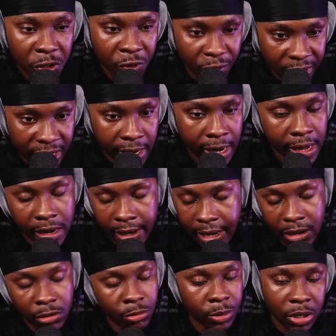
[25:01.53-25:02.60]
fear they're like, okay,
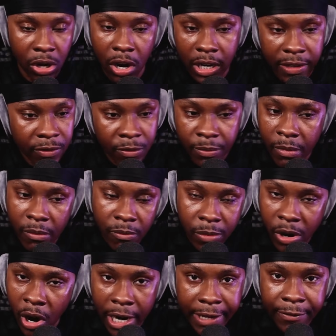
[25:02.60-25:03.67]
cool, we can't even
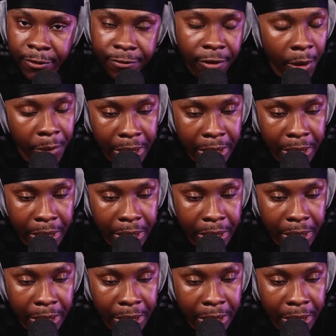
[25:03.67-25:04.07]
fuck